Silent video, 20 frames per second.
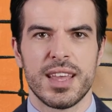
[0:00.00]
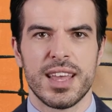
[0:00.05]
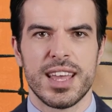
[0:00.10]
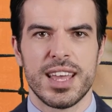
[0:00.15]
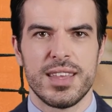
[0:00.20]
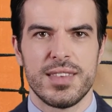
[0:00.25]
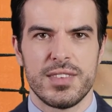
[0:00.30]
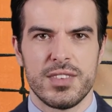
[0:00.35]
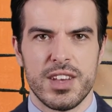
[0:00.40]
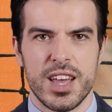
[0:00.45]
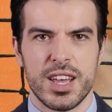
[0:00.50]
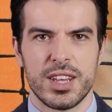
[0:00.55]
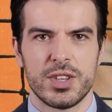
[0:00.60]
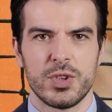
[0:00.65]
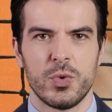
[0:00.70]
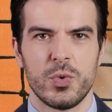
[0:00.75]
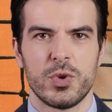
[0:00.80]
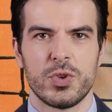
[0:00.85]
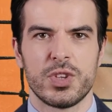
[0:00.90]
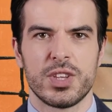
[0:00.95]
inside
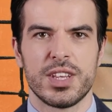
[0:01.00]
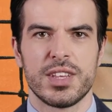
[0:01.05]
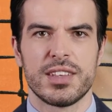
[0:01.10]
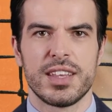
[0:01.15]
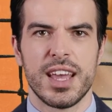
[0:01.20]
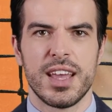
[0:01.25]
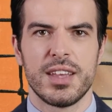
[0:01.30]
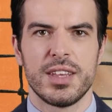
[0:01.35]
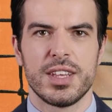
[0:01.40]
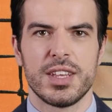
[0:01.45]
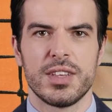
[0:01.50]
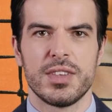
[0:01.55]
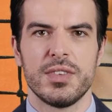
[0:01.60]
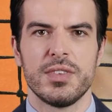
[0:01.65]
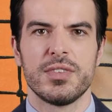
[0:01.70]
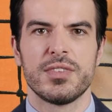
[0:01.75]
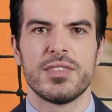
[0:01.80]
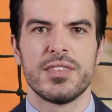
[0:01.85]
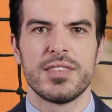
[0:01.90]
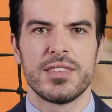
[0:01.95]
northern Italian,
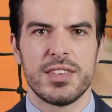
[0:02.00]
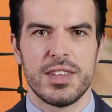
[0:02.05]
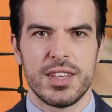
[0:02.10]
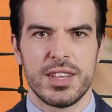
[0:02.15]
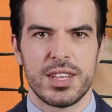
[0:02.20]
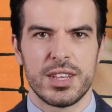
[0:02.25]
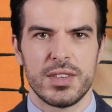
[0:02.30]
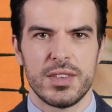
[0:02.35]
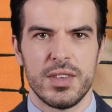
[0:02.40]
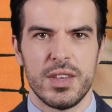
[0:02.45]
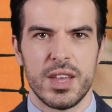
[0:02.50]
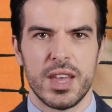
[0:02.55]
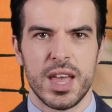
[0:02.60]
Sicilian,